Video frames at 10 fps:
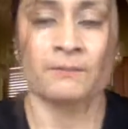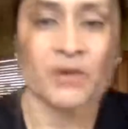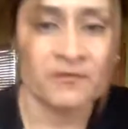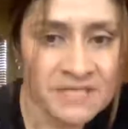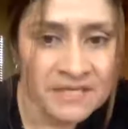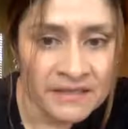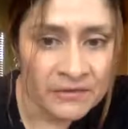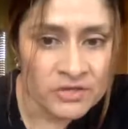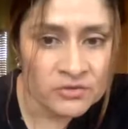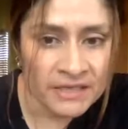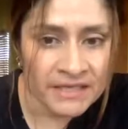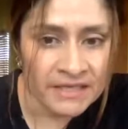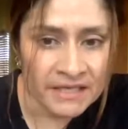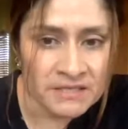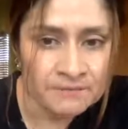Perfect. Now it's showing
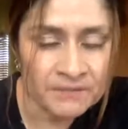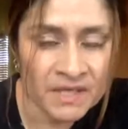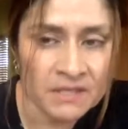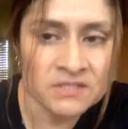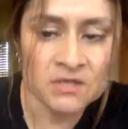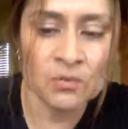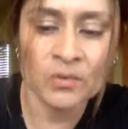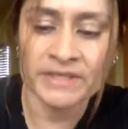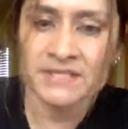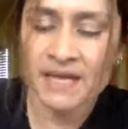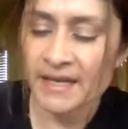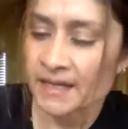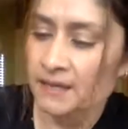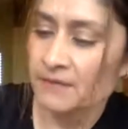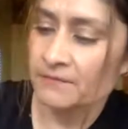connect. Okay, so once
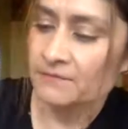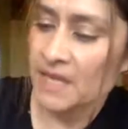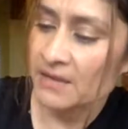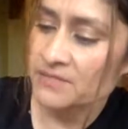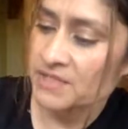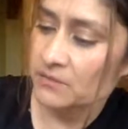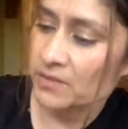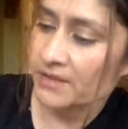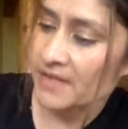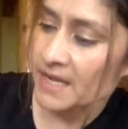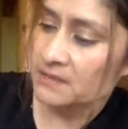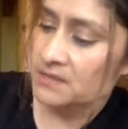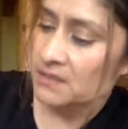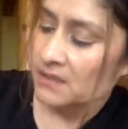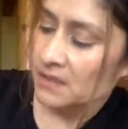I am done with that,
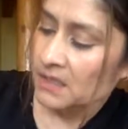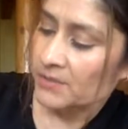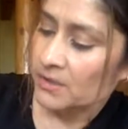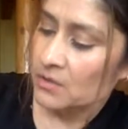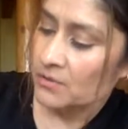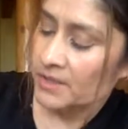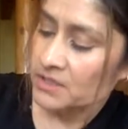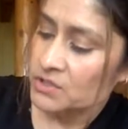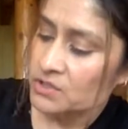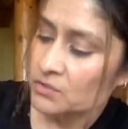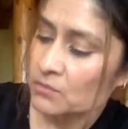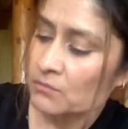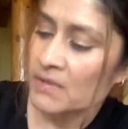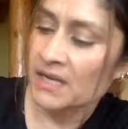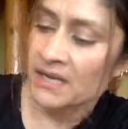I'm gonna go into
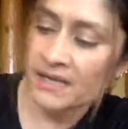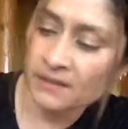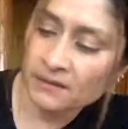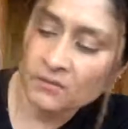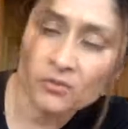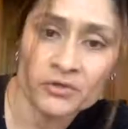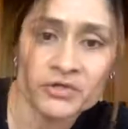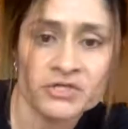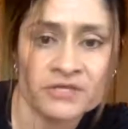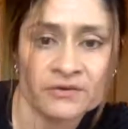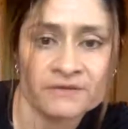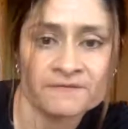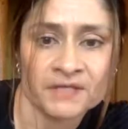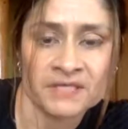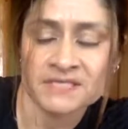my Orangetheory
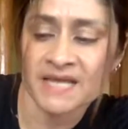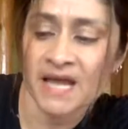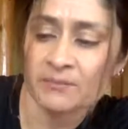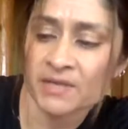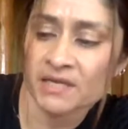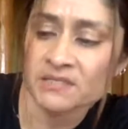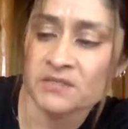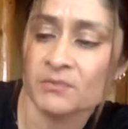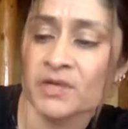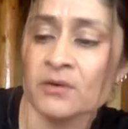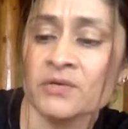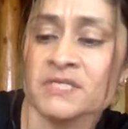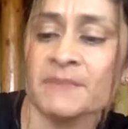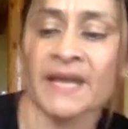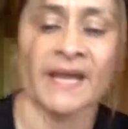Fitness app. Okay, so I'm gonna go
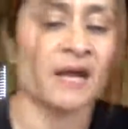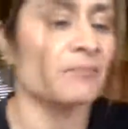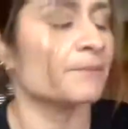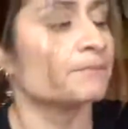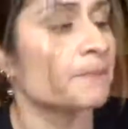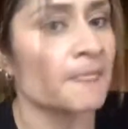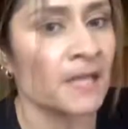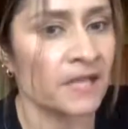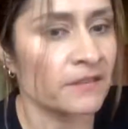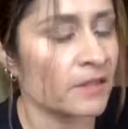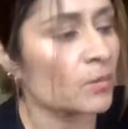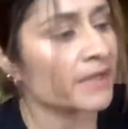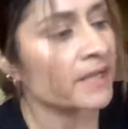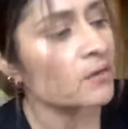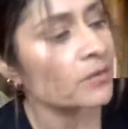into my app. And then when
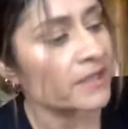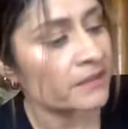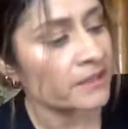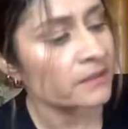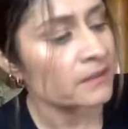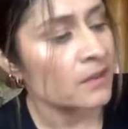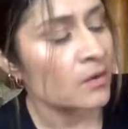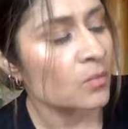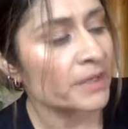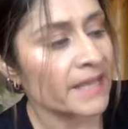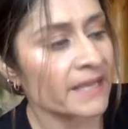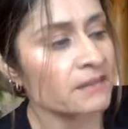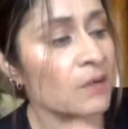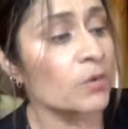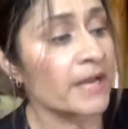I go in there, what I
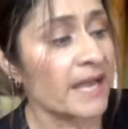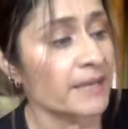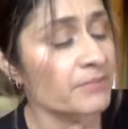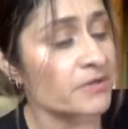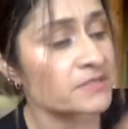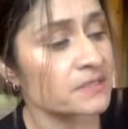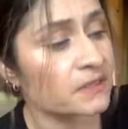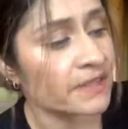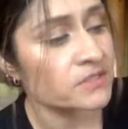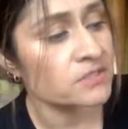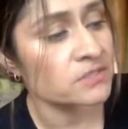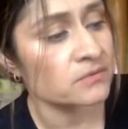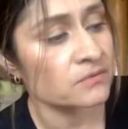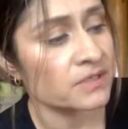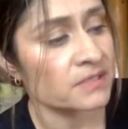what I personally like to
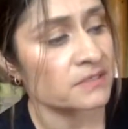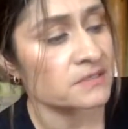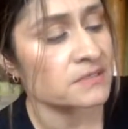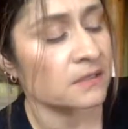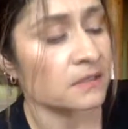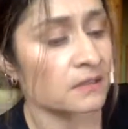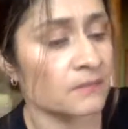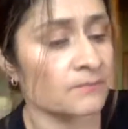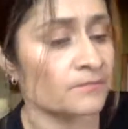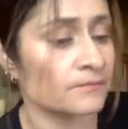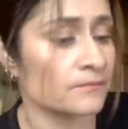do is um,